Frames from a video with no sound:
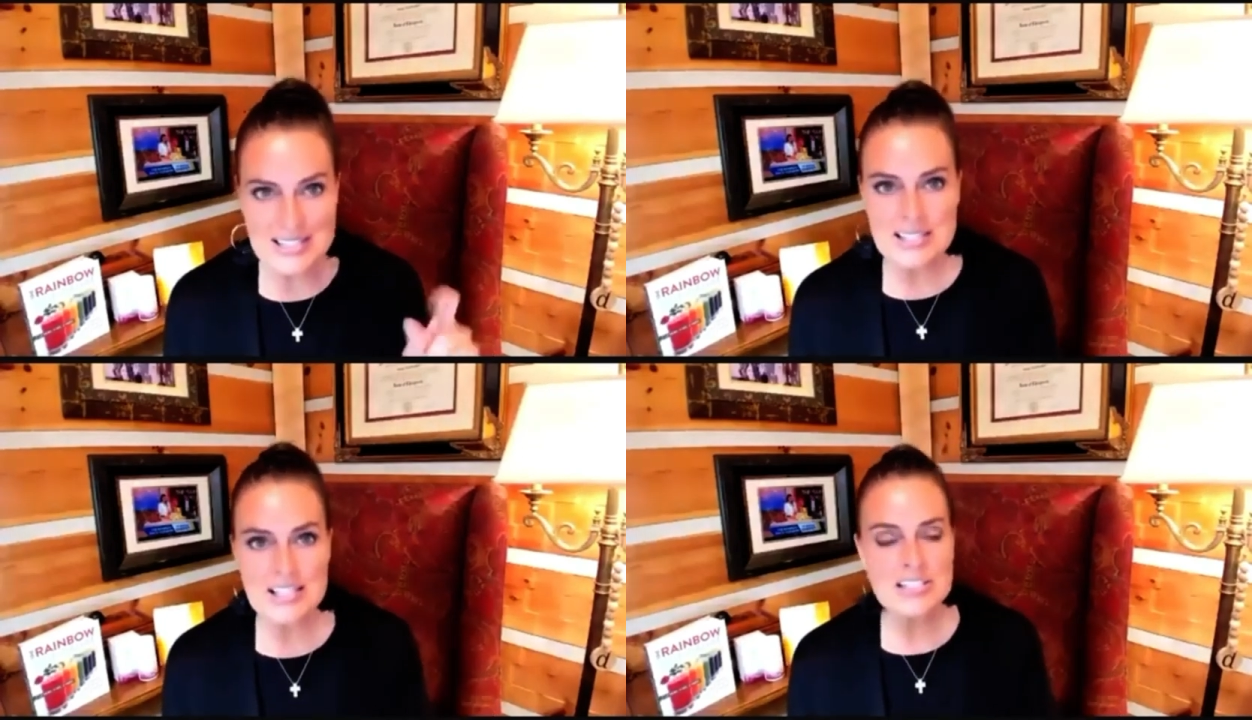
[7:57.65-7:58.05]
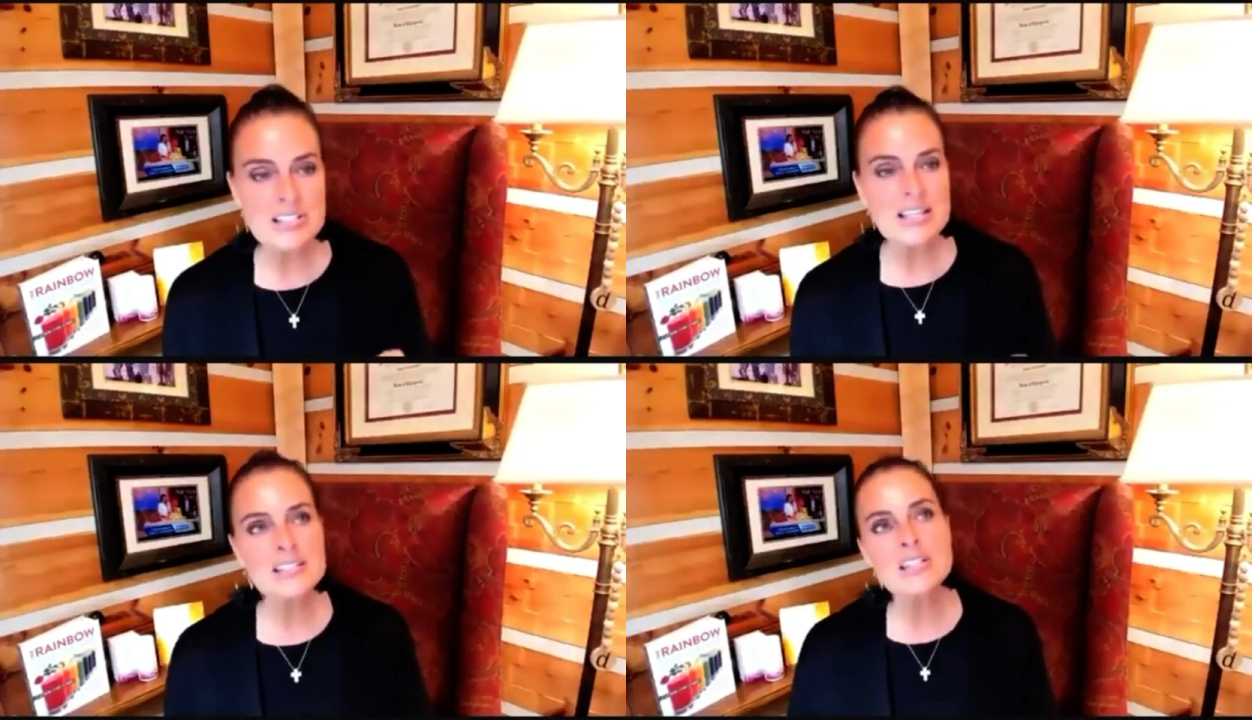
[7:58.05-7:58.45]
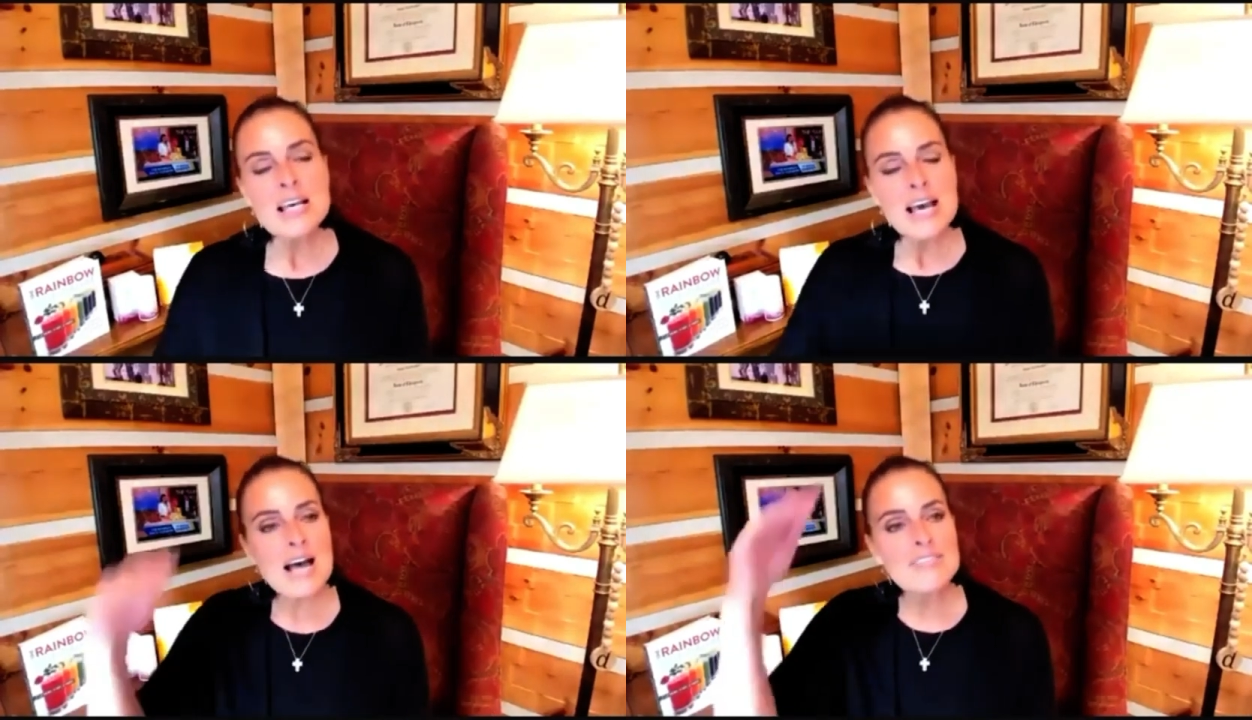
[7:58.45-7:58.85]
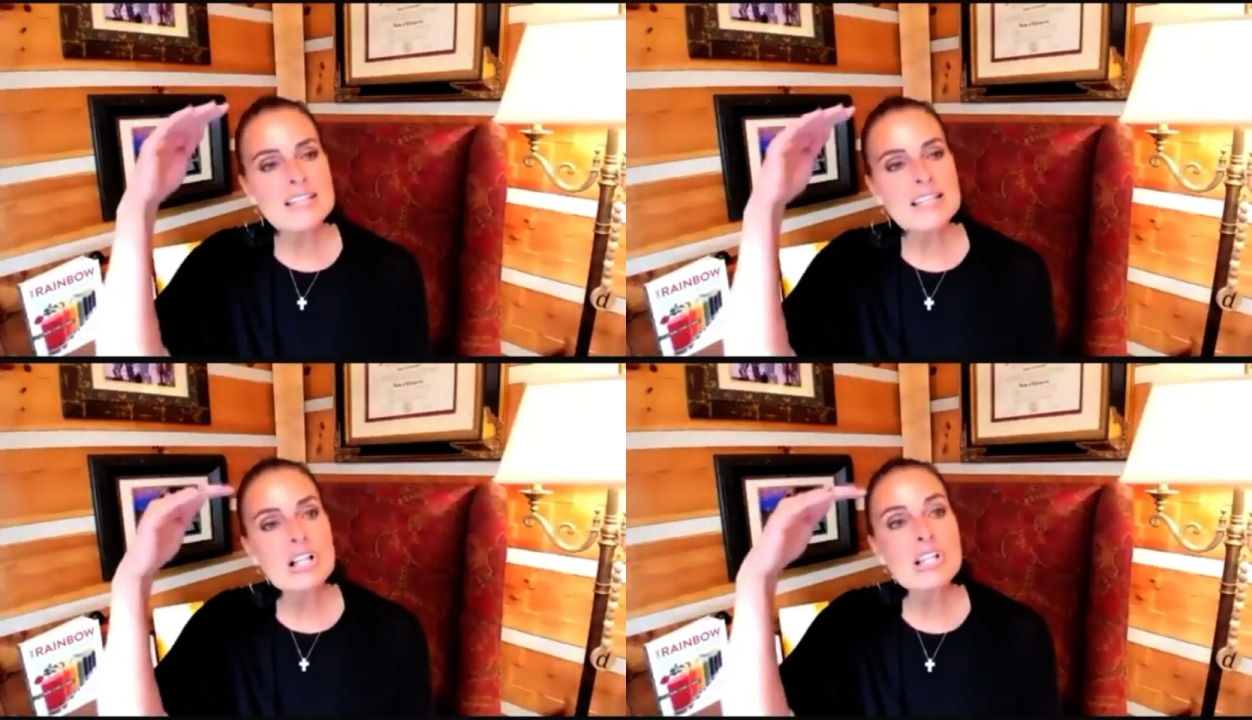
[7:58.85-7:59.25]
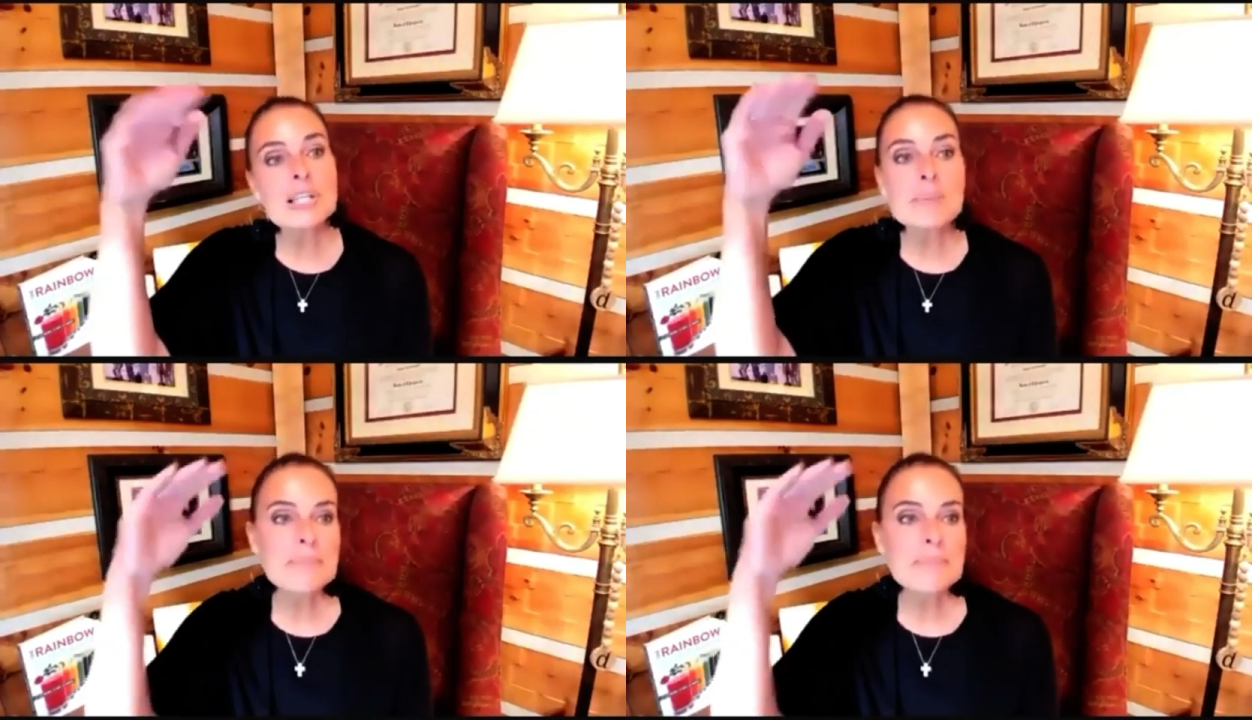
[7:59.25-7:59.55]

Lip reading: and it's at the Olympic